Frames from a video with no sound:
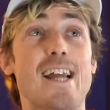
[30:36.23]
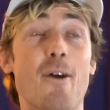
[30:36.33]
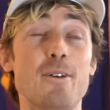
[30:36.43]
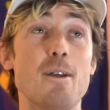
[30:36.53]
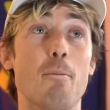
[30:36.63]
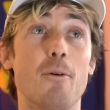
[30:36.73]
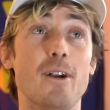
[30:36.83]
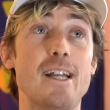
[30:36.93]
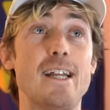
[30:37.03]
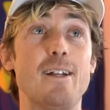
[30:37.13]
it was a
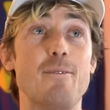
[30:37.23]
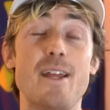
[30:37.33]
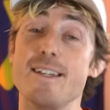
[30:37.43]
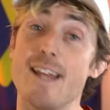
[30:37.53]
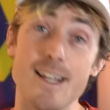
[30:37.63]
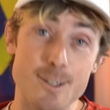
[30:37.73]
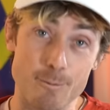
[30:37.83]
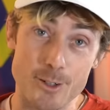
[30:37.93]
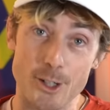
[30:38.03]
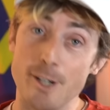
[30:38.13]
pretty
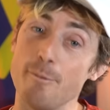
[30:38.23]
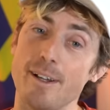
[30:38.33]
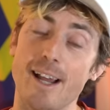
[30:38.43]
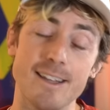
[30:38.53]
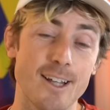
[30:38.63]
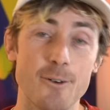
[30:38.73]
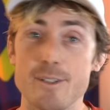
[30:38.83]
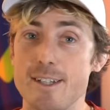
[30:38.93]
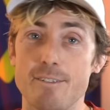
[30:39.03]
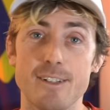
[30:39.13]
intensive tournament. I thought it
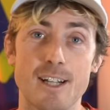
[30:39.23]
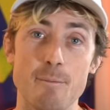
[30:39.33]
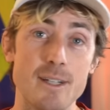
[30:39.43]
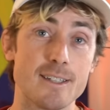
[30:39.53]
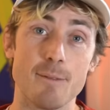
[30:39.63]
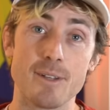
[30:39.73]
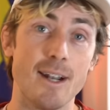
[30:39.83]
was definitely going to be something